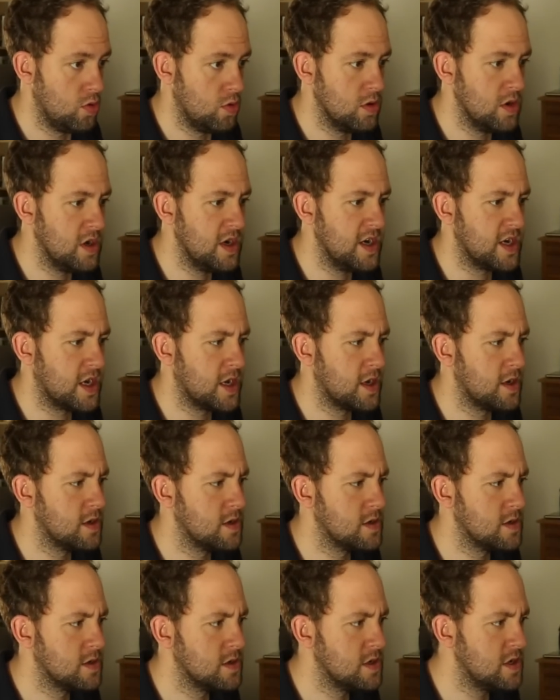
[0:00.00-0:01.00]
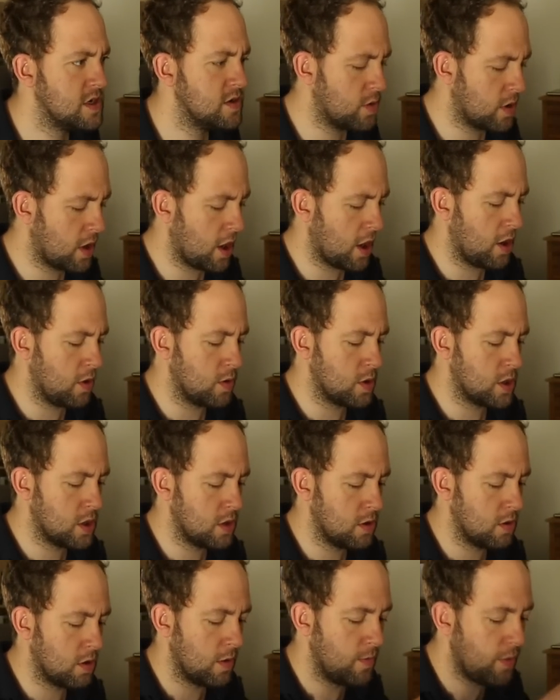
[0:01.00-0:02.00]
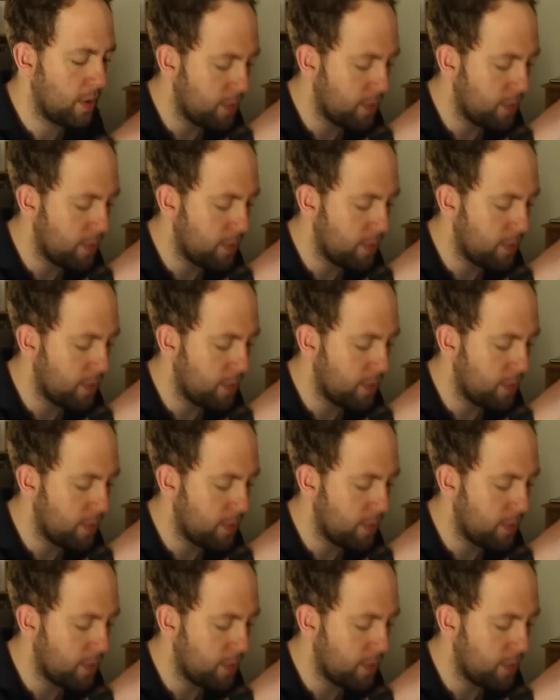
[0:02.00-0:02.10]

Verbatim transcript: Alright, here we go, so I'm going